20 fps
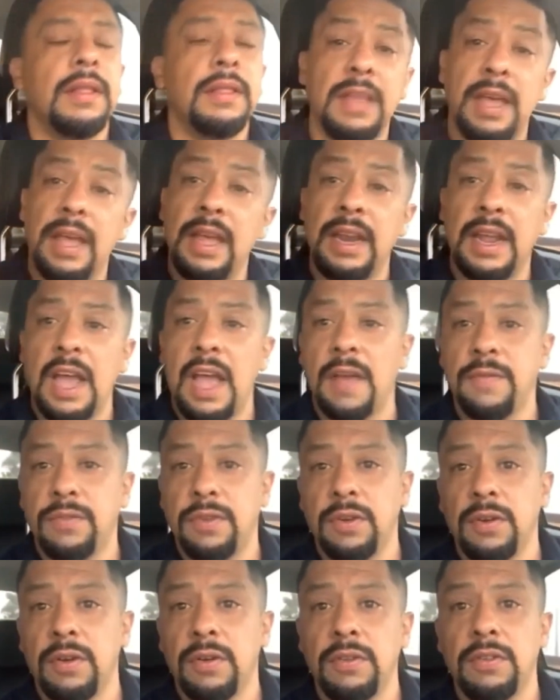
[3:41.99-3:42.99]
Then
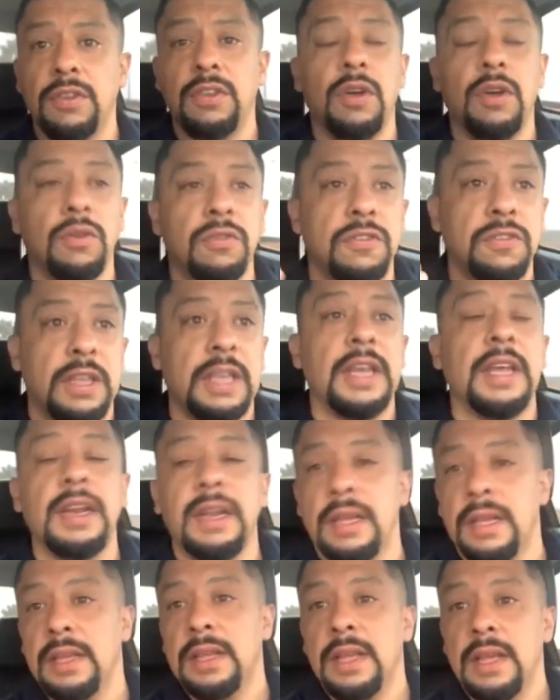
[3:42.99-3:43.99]
after, you know,
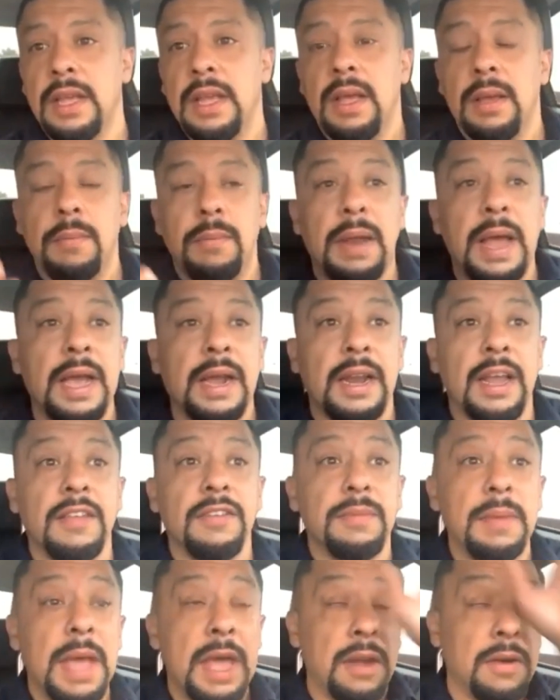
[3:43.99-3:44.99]
seeing Black
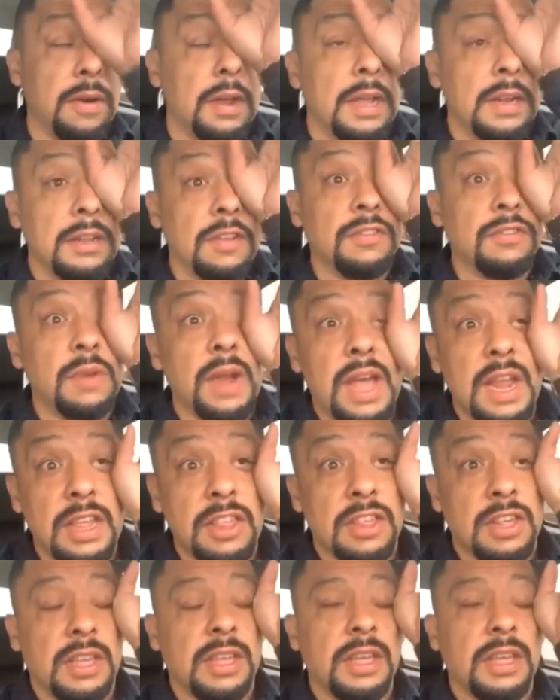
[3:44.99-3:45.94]
Lives Matter and the strategy,